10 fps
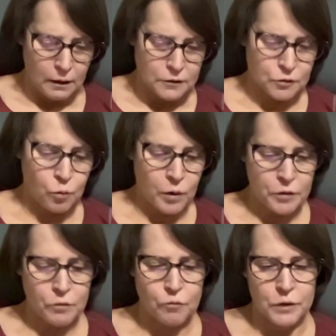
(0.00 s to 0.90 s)
So what are
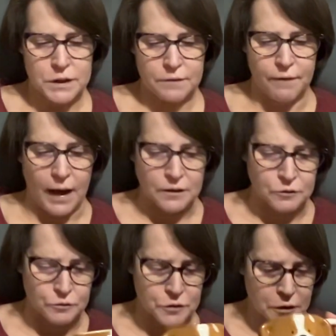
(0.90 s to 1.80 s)
the risk
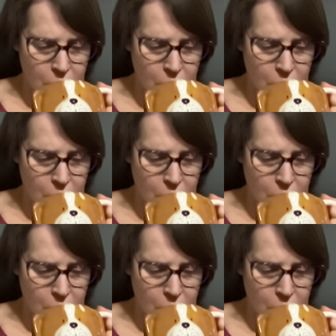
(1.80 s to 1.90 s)
factors?